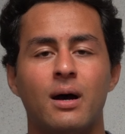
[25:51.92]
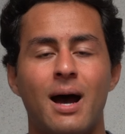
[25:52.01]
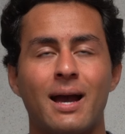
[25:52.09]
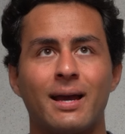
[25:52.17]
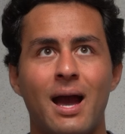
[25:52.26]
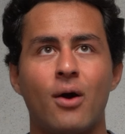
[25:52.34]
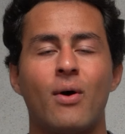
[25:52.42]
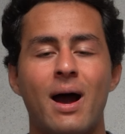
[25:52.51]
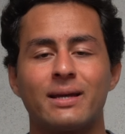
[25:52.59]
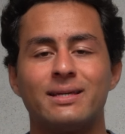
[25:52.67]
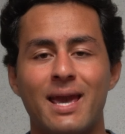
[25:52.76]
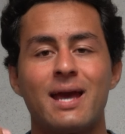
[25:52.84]
I, how
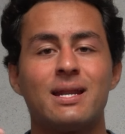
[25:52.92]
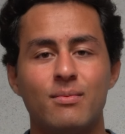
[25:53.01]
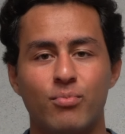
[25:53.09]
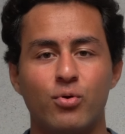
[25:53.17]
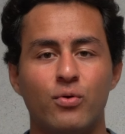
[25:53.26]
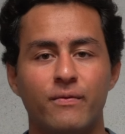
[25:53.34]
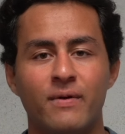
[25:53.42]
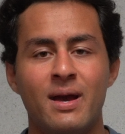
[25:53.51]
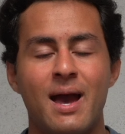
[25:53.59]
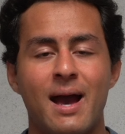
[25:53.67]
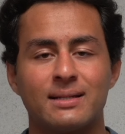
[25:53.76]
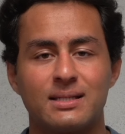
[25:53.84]
I can improve
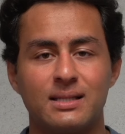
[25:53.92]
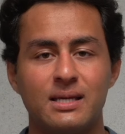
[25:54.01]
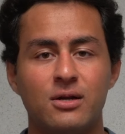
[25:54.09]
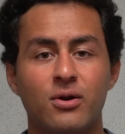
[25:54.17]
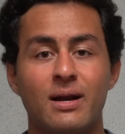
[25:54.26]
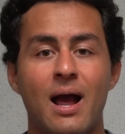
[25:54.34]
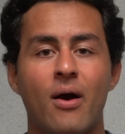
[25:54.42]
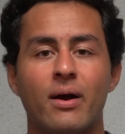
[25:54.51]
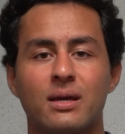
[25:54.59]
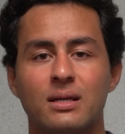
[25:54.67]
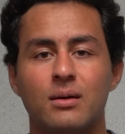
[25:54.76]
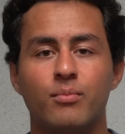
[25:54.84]
as a leader, and how I
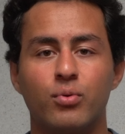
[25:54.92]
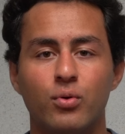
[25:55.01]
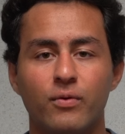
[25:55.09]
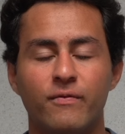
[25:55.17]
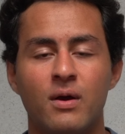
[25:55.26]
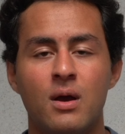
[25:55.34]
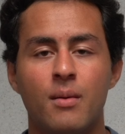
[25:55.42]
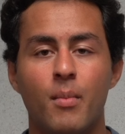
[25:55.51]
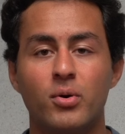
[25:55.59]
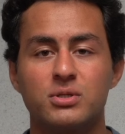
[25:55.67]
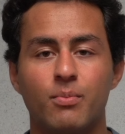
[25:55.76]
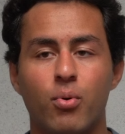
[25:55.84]
can improve
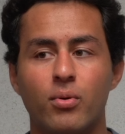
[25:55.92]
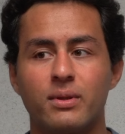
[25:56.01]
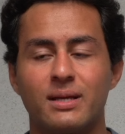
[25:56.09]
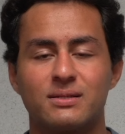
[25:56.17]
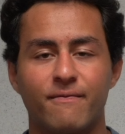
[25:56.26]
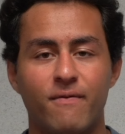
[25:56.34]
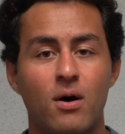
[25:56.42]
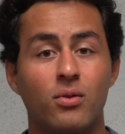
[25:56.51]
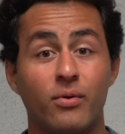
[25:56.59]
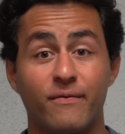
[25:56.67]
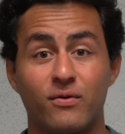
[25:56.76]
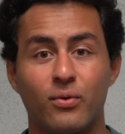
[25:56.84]
most importantly as a
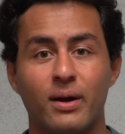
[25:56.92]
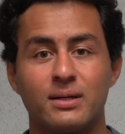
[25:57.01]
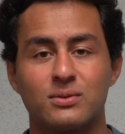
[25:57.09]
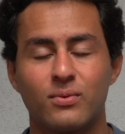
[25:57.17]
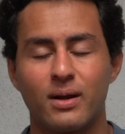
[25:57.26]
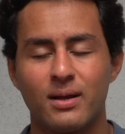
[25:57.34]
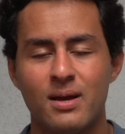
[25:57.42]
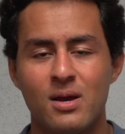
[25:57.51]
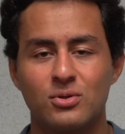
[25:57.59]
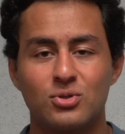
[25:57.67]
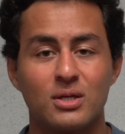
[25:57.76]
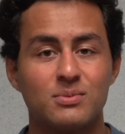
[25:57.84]
follower of Christ, right?
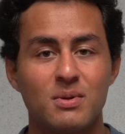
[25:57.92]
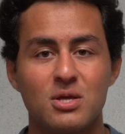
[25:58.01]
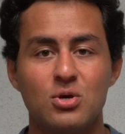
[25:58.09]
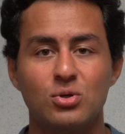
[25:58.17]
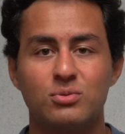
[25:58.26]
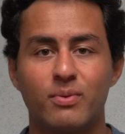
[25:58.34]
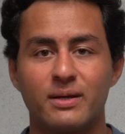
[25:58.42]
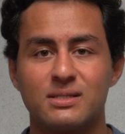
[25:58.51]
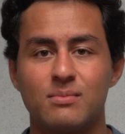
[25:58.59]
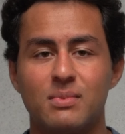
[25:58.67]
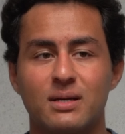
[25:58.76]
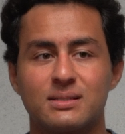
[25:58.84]
So that's been a huge
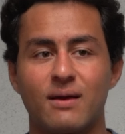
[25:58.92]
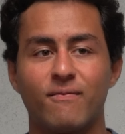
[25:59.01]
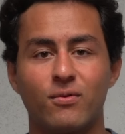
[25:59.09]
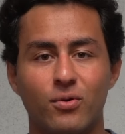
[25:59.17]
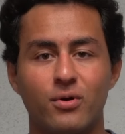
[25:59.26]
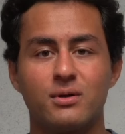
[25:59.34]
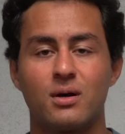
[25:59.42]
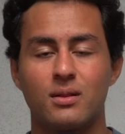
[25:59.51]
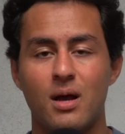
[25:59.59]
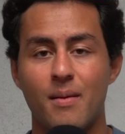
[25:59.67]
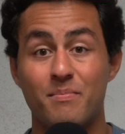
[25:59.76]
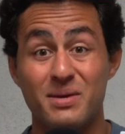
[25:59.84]
blessing because I've learned a
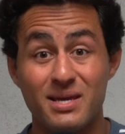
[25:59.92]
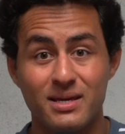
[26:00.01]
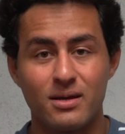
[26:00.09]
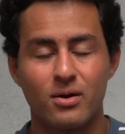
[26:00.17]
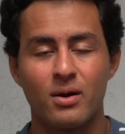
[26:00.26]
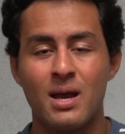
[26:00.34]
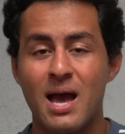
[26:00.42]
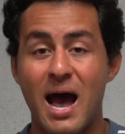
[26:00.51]
lot being here.